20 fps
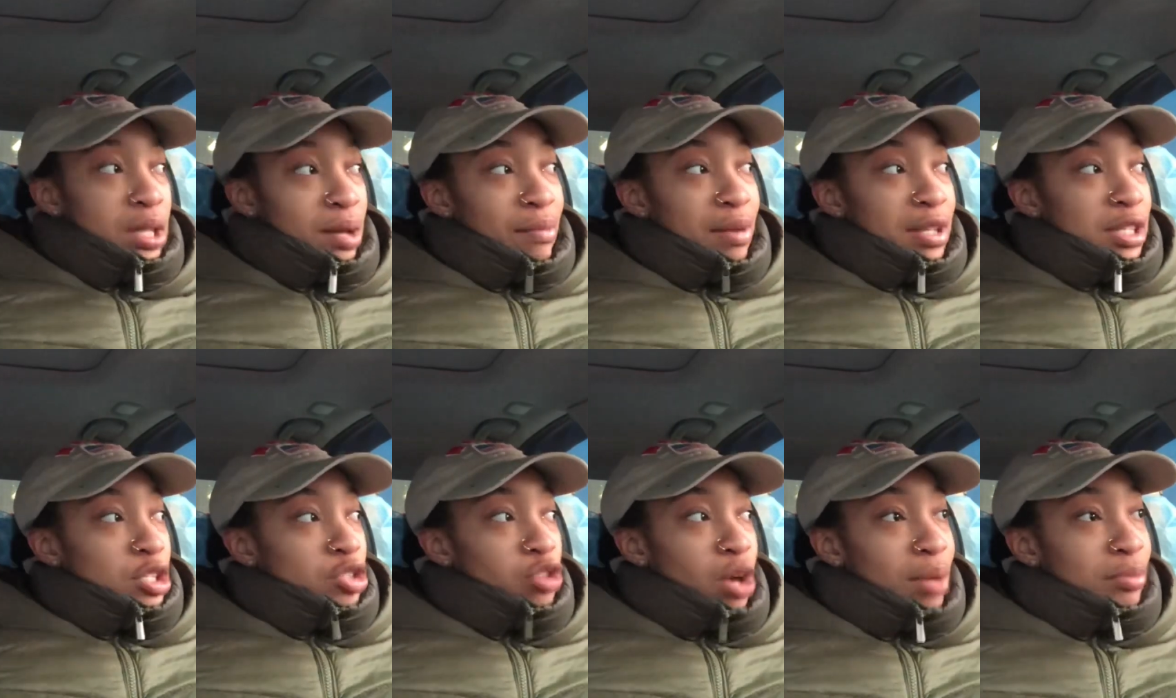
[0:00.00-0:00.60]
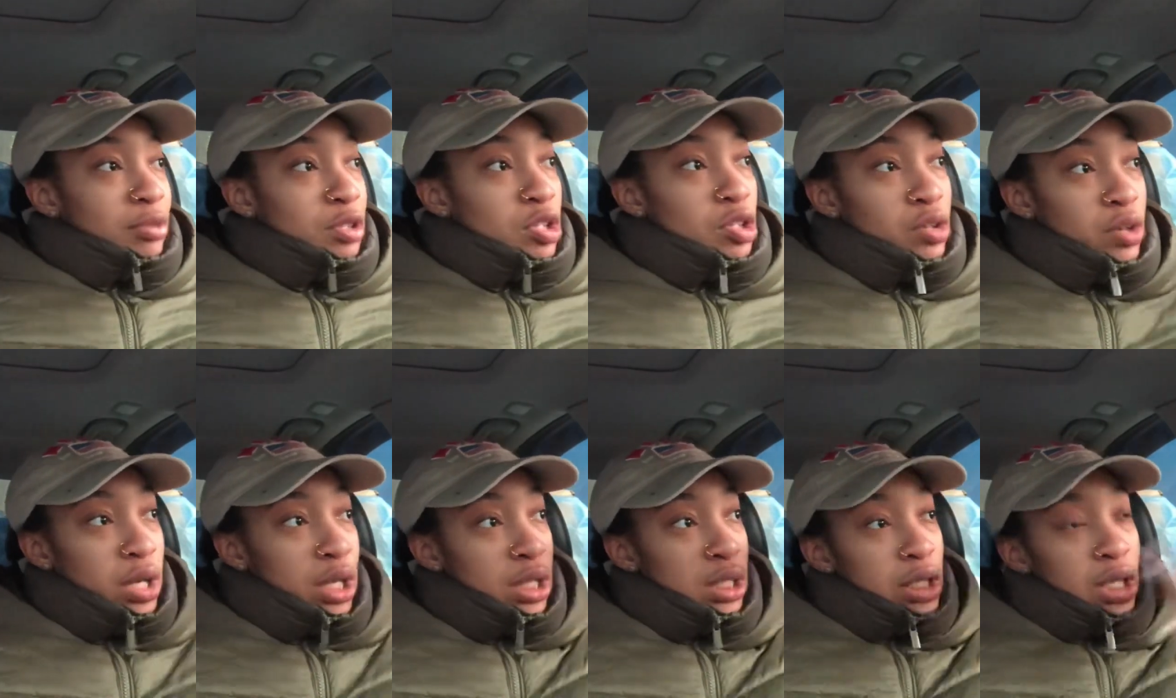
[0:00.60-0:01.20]
I'm about to drop the
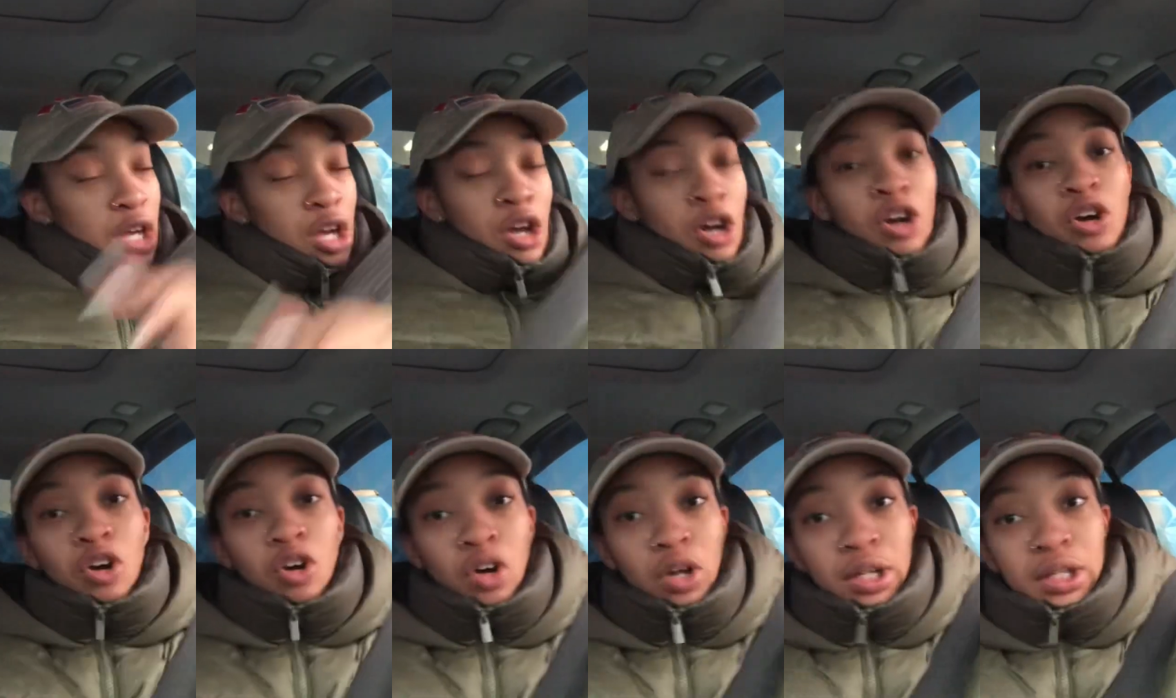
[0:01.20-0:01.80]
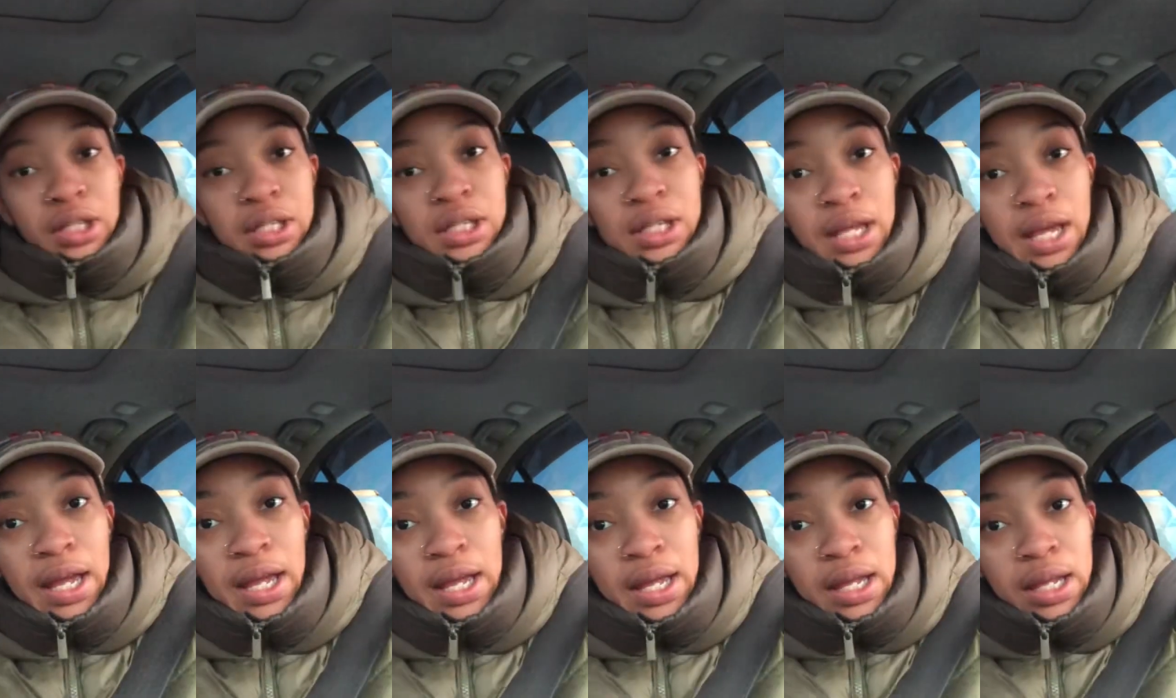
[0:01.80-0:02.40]
toys, call it a
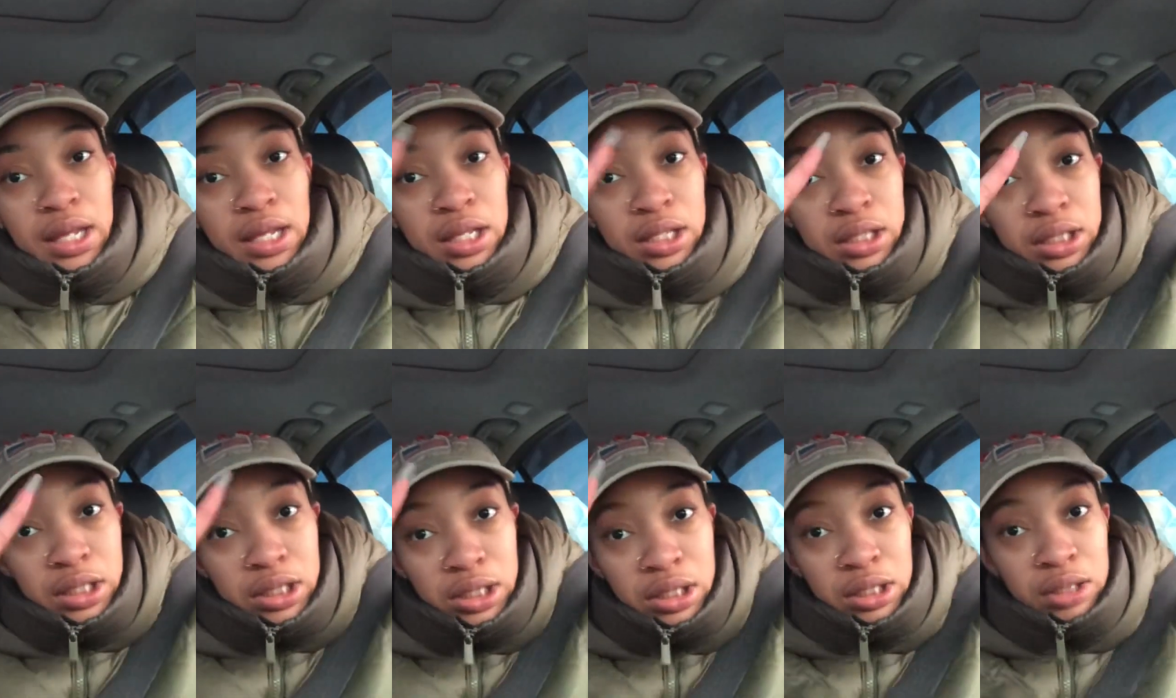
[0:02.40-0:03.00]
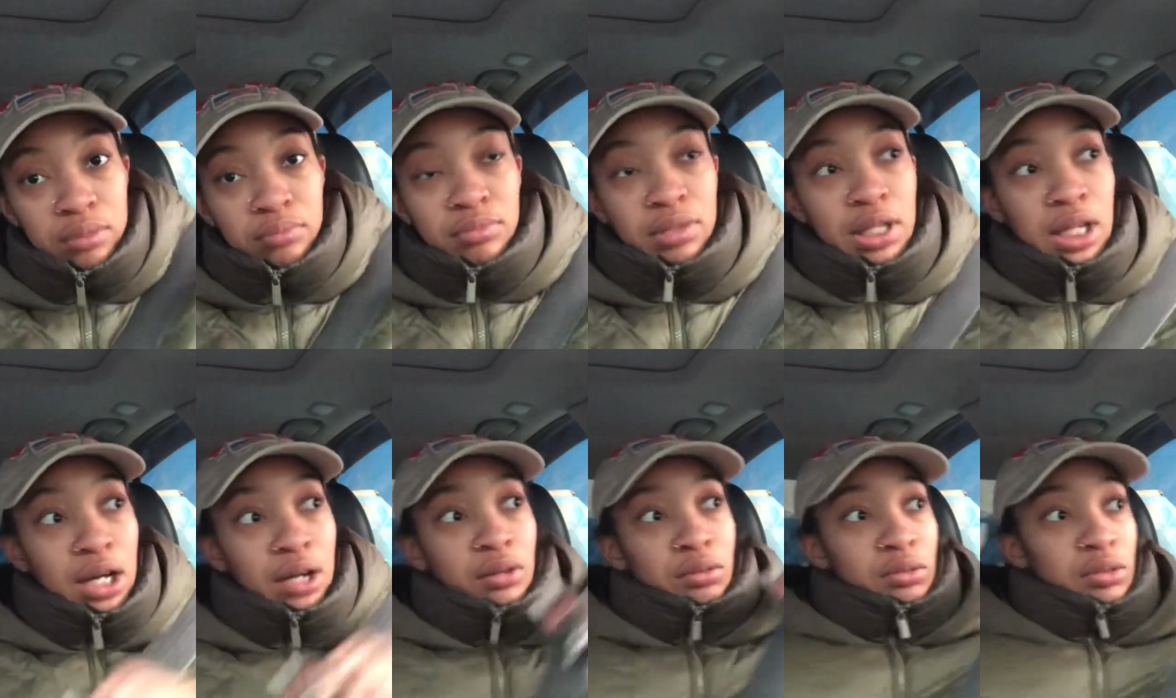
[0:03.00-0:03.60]
day, and
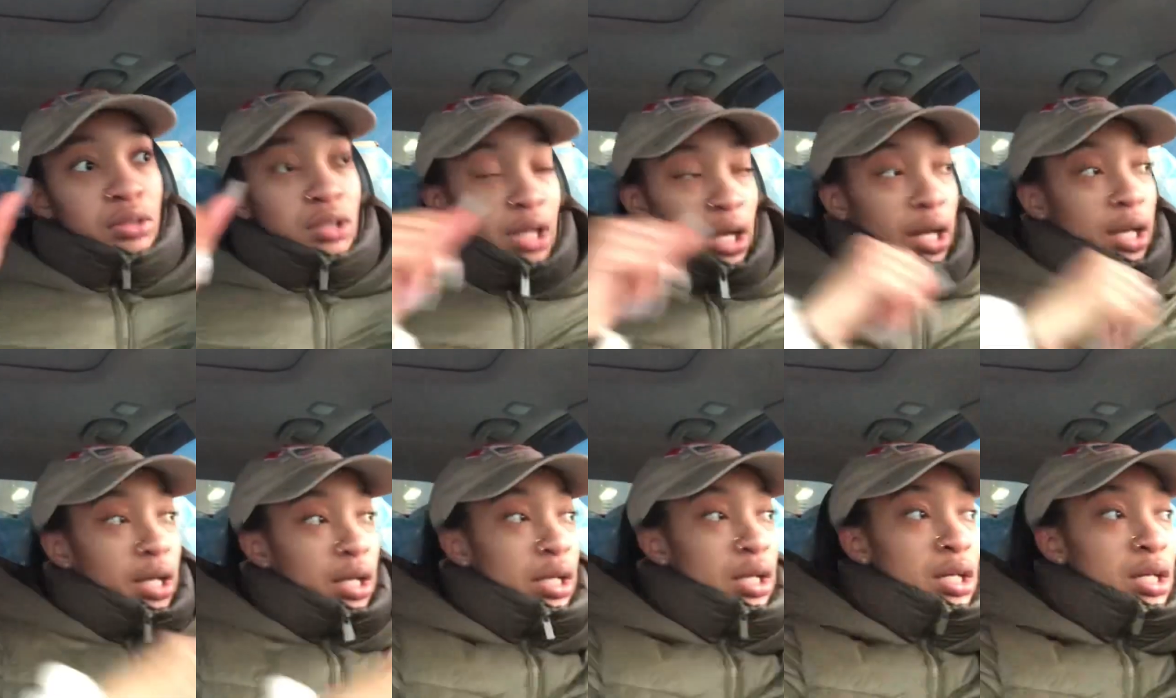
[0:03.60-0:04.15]
be out, okay?